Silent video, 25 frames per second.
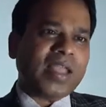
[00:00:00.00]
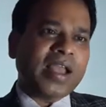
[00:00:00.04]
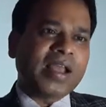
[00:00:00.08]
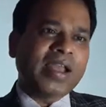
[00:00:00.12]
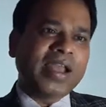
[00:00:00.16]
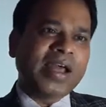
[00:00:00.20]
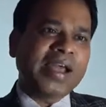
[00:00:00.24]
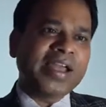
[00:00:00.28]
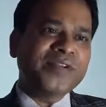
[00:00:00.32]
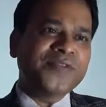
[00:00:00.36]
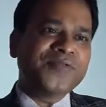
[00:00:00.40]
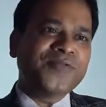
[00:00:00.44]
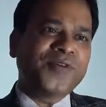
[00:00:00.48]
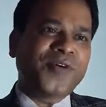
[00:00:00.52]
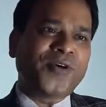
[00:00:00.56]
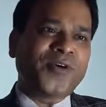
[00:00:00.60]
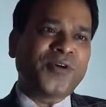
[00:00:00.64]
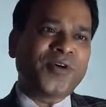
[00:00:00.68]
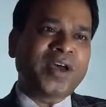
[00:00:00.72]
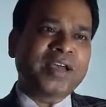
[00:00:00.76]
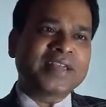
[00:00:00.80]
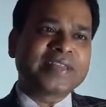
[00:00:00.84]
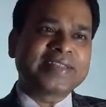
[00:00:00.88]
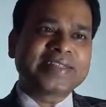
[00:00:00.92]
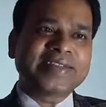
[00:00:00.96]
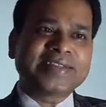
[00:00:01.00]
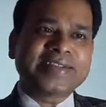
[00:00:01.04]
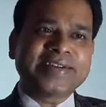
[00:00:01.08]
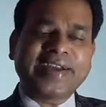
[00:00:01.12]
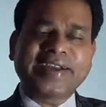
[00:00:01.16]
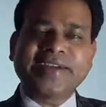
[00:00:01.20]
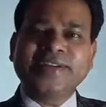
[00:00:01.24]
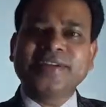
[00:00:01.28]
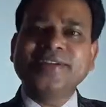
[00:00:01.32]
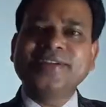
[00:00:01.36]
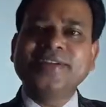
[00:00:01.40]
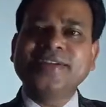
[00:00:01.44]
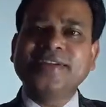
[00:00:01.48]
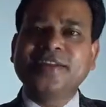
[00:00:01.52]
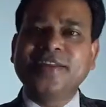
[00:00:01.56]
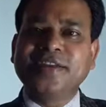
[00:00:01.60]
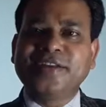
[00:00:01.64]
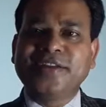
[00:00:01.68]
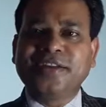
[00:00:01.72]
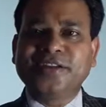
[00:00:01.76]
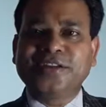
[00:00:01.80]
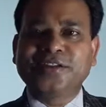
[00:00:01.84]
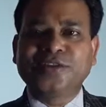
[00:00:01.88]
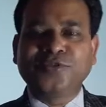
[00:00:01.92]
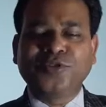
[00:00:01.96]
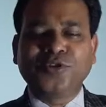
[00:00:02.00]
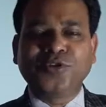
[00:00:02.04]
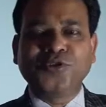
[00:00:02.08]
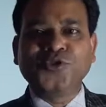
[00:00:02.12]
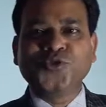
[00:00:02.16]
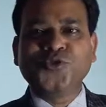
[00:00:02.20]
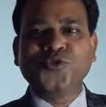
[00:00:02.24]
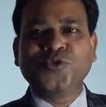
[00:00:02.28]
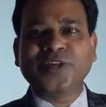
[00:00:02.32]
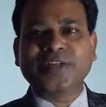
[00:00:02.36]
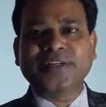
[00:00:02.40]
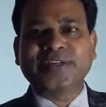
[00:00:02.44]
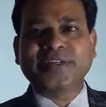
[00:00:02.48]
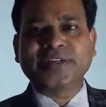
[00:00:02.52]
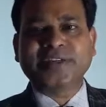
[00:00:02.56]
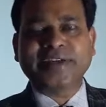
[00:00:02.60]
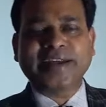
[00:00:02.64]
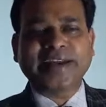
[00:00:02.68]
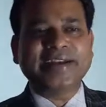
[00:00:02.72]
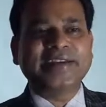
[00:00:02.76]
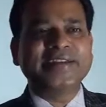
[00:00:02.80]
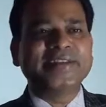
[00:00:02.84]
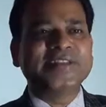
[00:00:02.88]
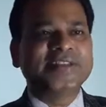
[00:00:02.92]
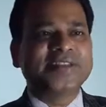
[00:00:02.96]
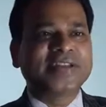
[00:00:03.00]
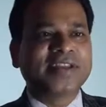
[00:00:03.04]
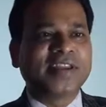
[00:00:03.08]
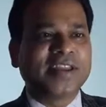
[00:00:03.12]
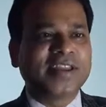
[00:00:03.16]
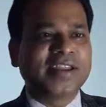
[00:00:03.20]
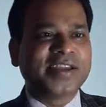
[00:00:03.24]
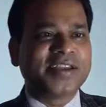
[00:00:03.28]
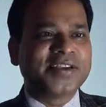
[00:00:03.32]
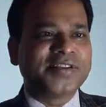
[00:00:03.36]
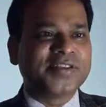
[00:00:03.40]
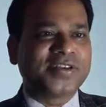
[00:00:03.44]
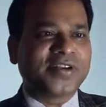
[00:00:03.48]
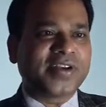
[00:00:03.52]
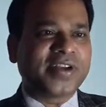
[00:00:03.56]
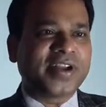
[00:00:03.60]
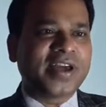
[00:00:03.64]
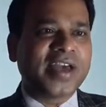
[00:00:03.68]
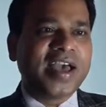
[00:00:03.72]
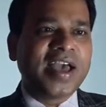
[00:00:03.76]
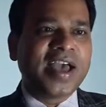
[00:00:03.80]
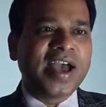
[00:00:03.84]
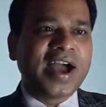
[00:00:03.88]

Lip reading: Like for a strategic leadership, those who are strategic leader,